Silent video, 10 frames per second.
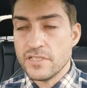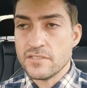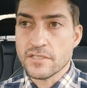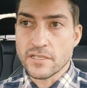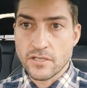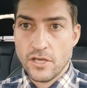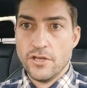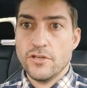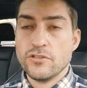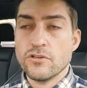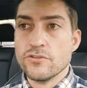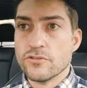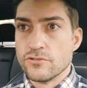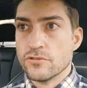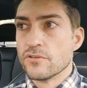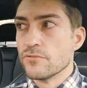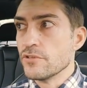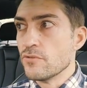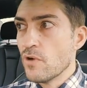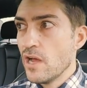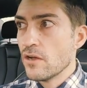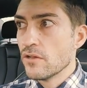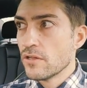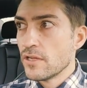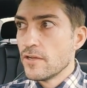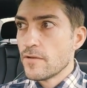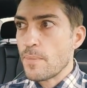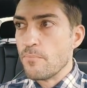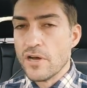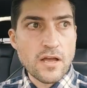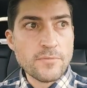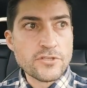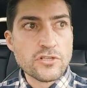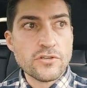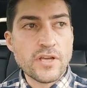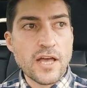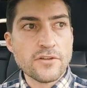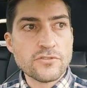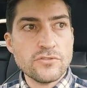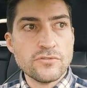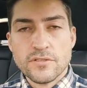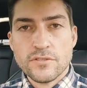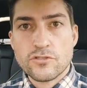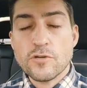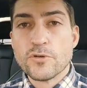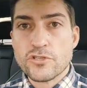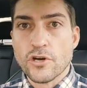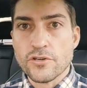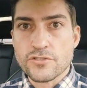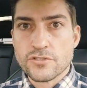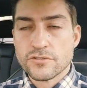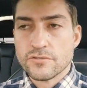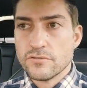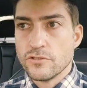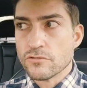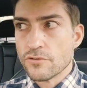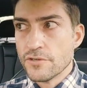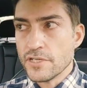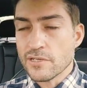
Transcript: He's like, you know, you're doing really well, but I'm gonna show you how to supercharge your learning.